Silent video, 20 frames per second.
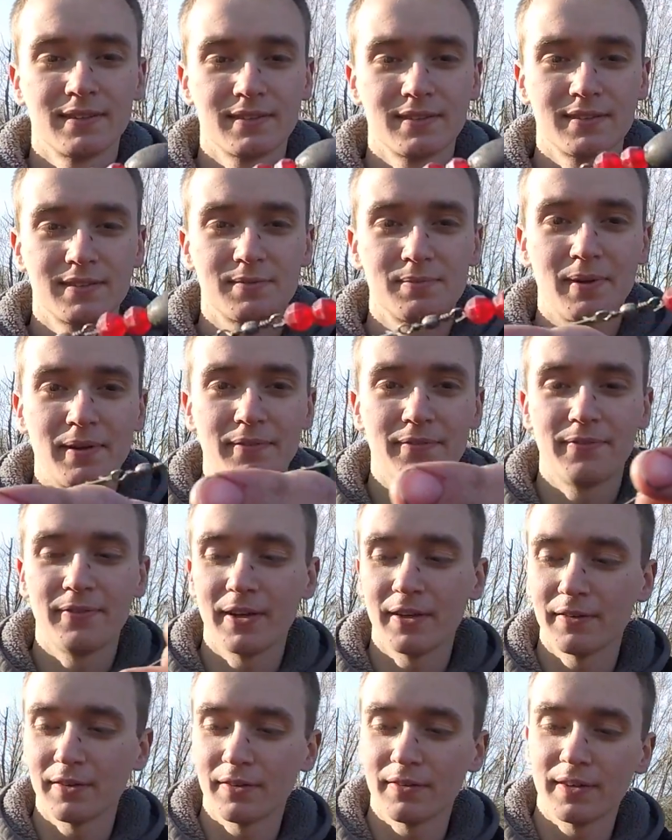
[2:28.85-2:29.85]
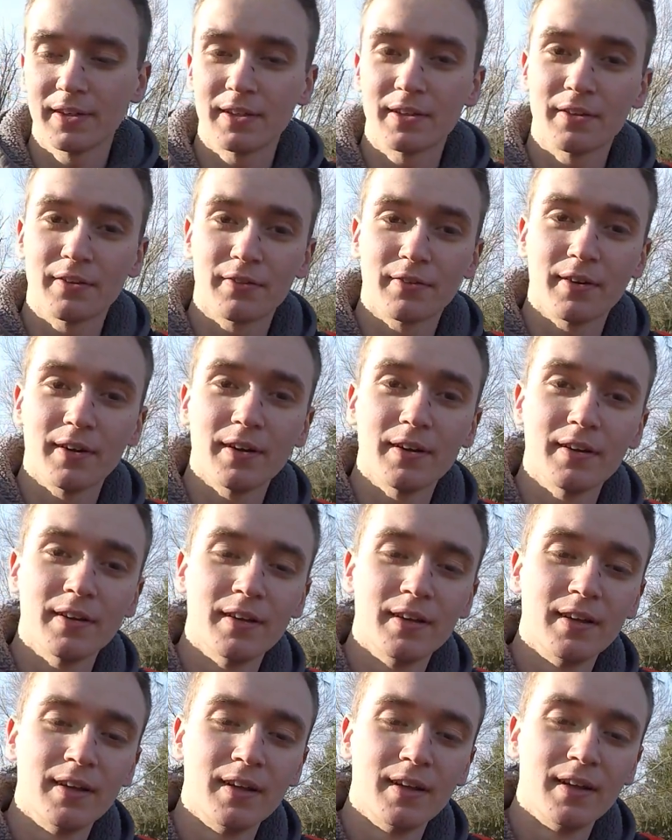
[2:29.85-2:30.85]
This is my favorite rig to throw.
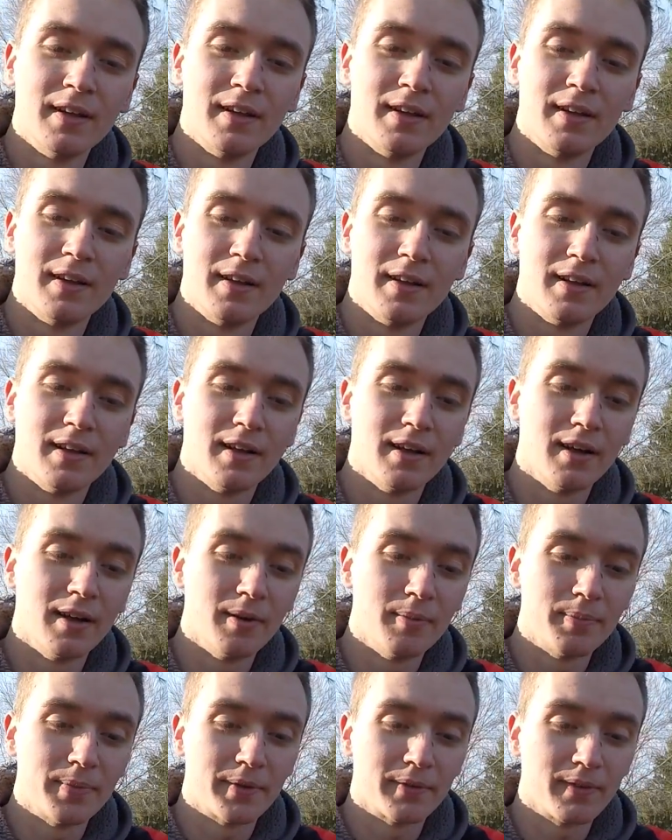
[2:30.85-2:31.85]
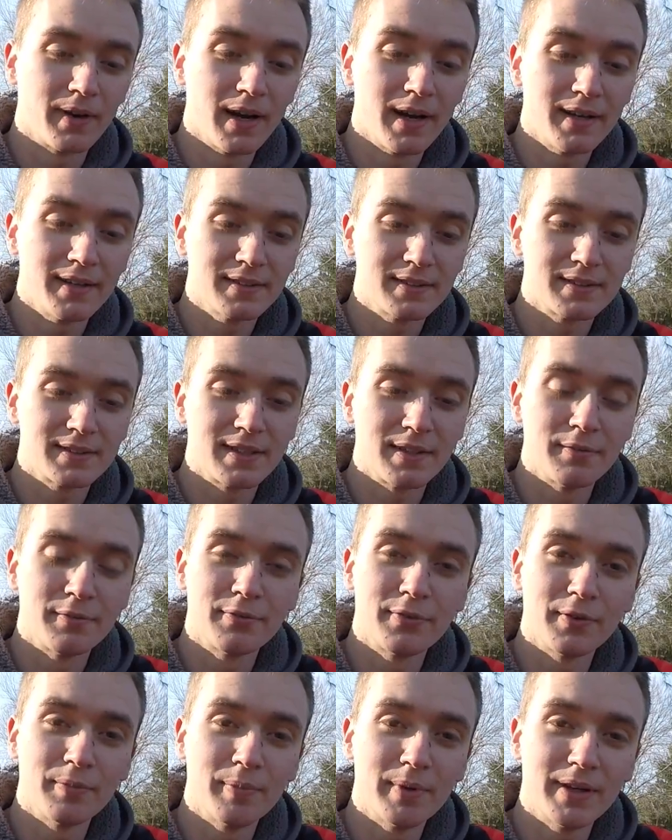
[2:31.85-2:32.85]
The rod is a 7
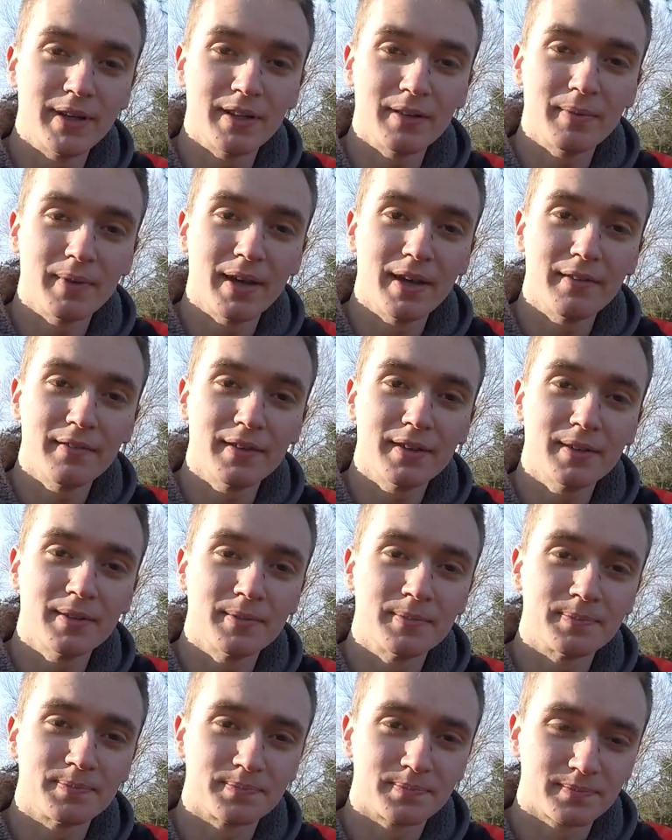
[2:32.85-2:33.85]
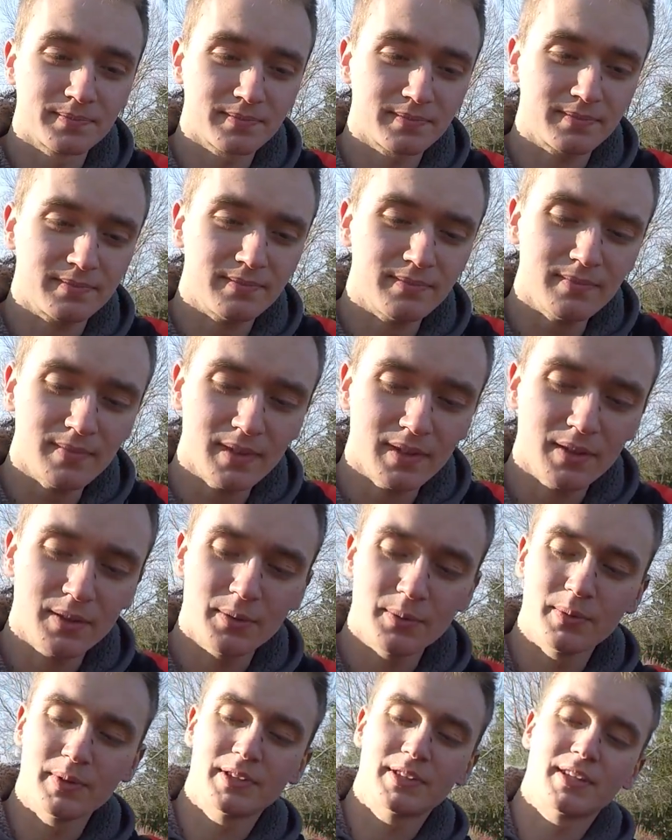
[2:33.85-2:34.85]
foot medium heavy,
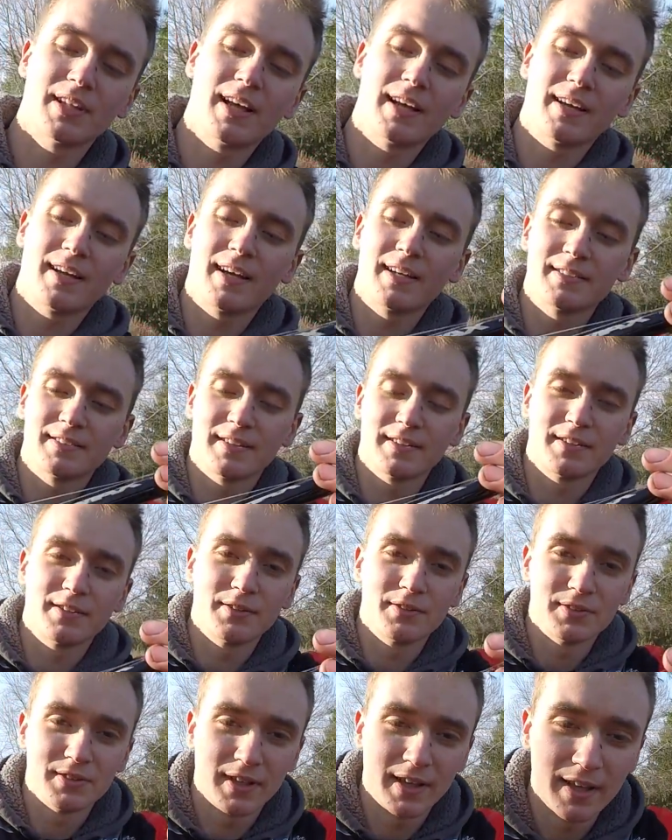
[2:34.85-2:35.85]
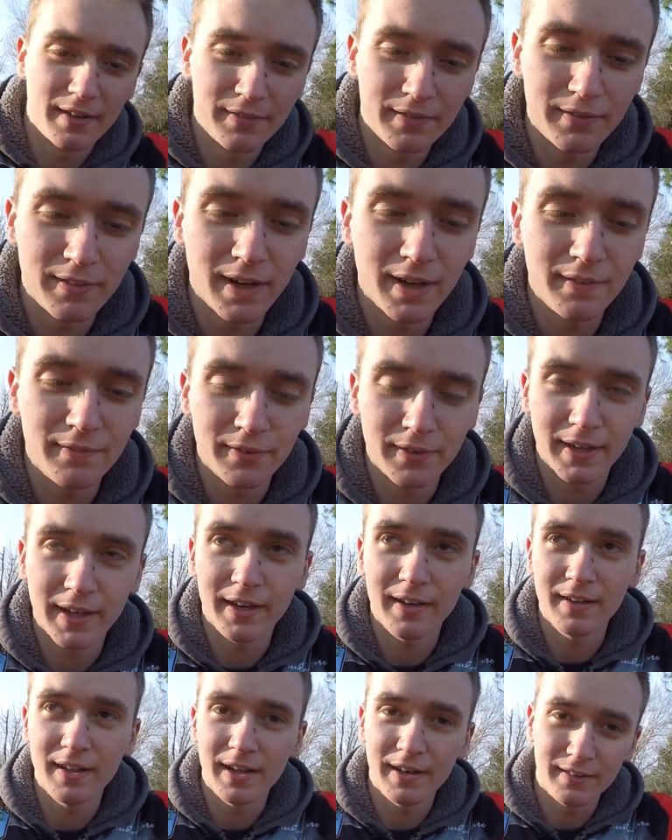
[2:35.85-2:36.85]
which a lot of guys like to use a heavy rod for
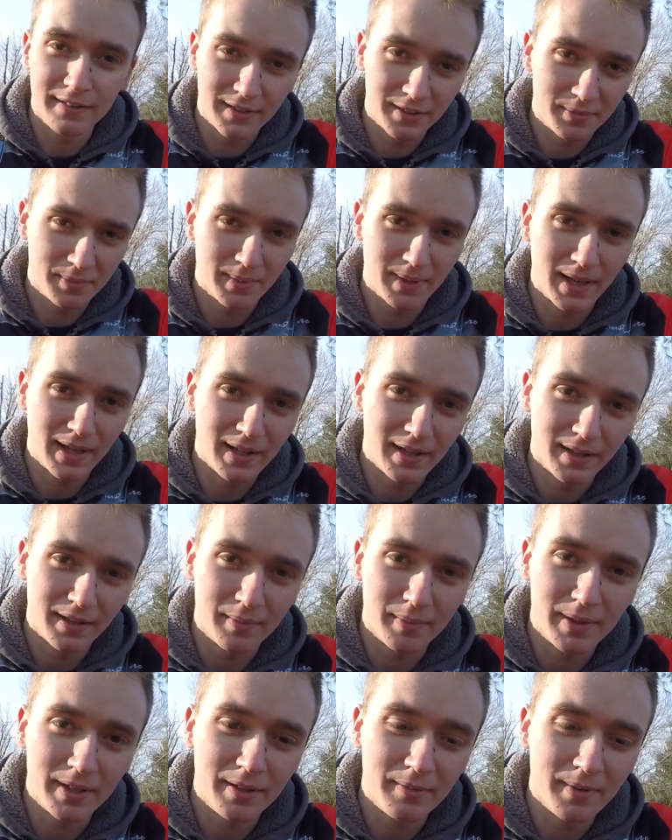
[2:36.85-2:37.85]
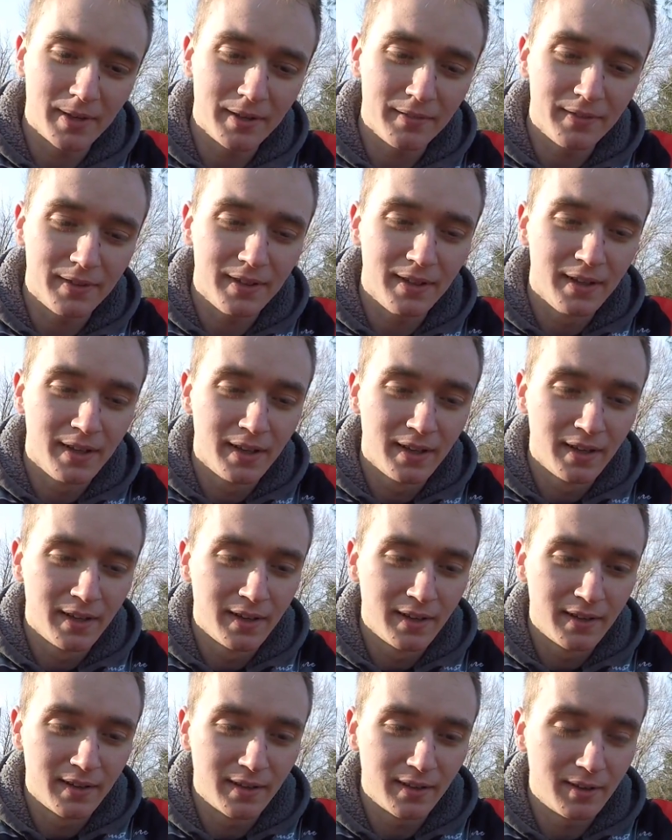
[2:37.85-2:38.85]
Carolina rigs, but I like a medium heavy.
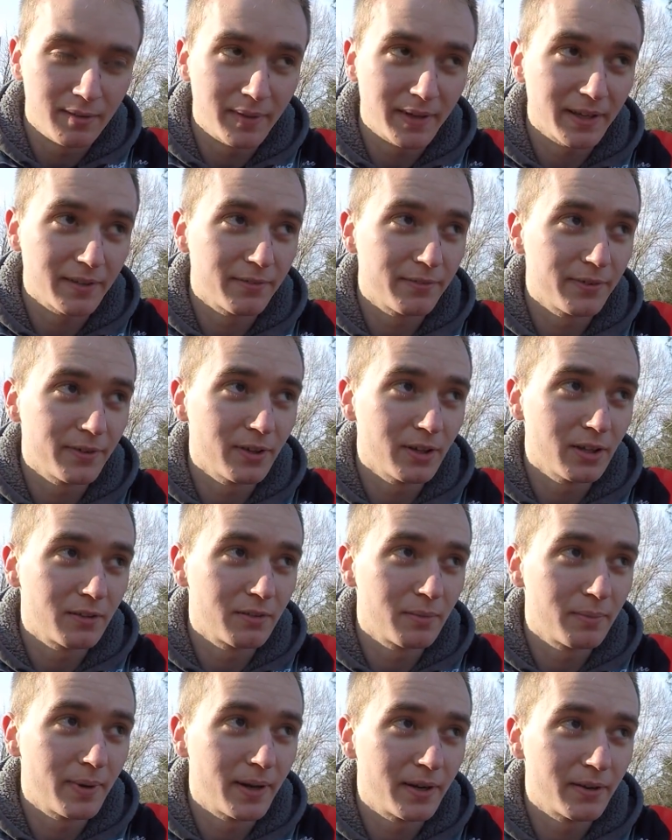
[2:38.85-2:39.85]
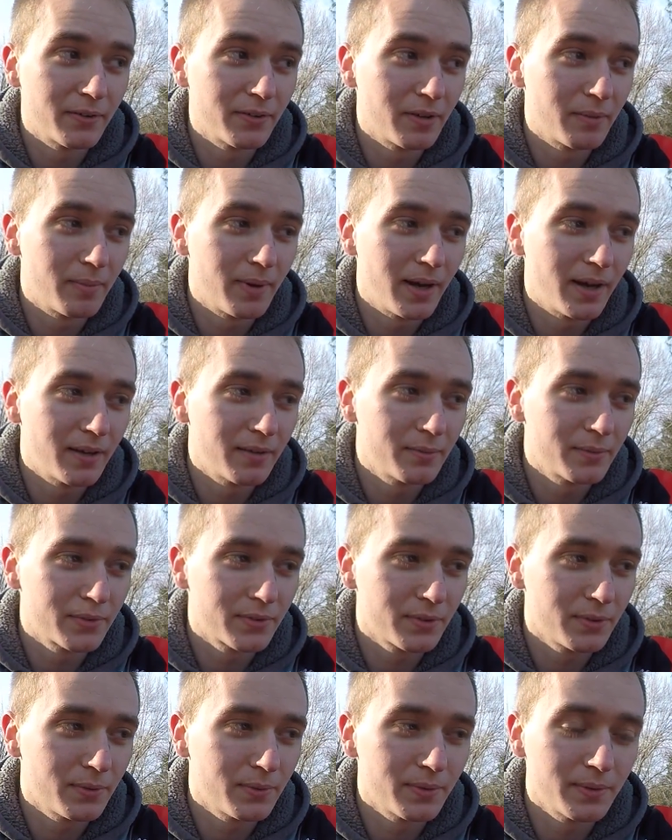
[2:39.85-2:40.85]
I can feel a little bit better on the bottom what's
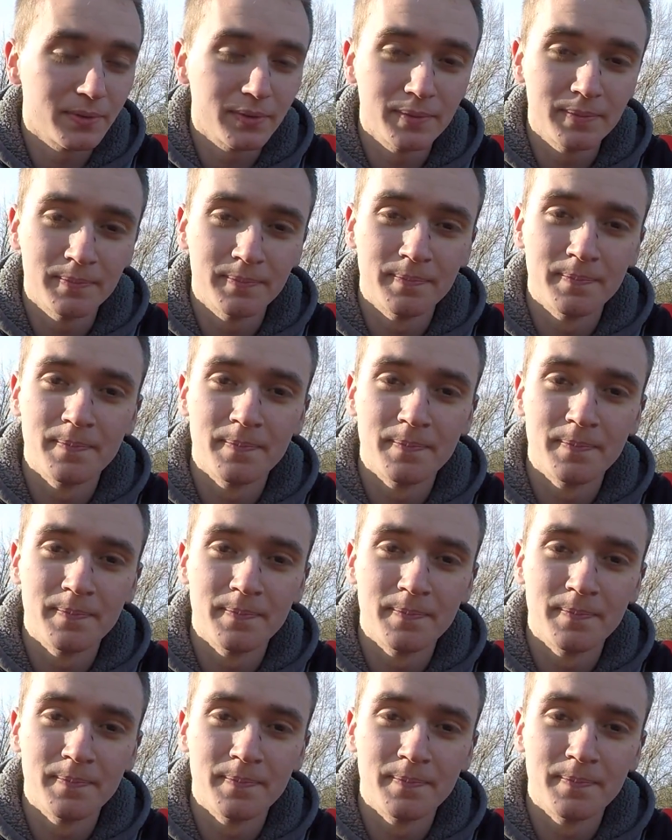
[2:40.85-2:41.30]
going on.